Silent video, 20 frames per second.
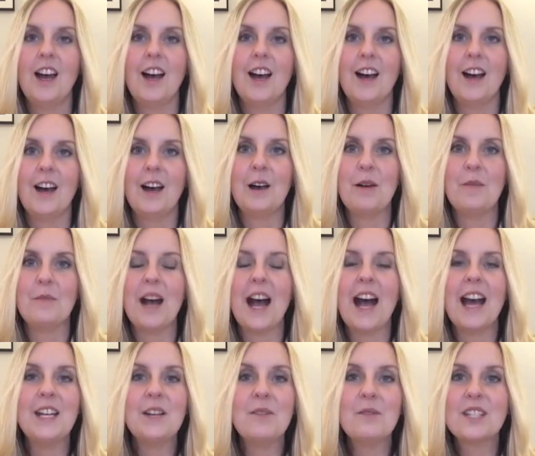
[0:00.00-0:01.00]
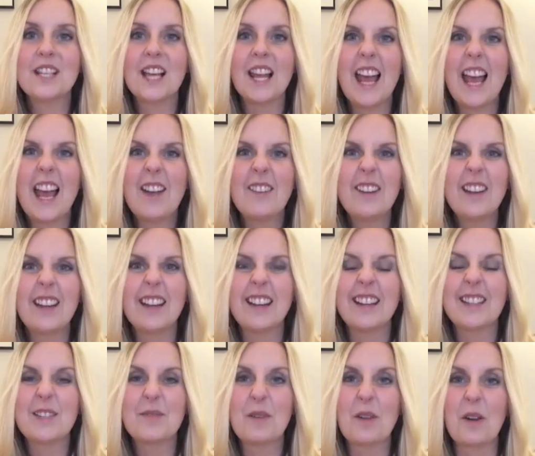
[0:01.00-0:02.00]
Um, and it was
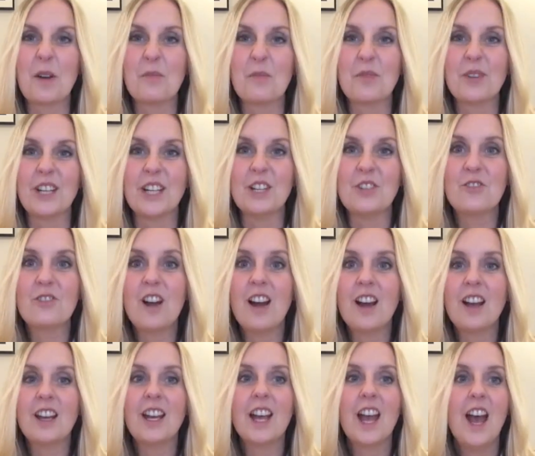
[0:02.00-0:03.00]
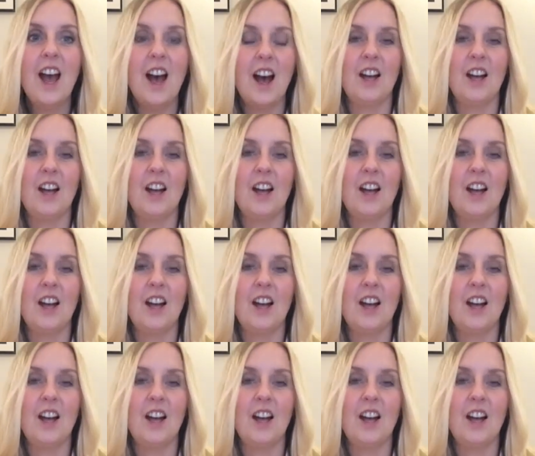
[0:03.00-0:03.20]
hilarious. We got pretty drunk.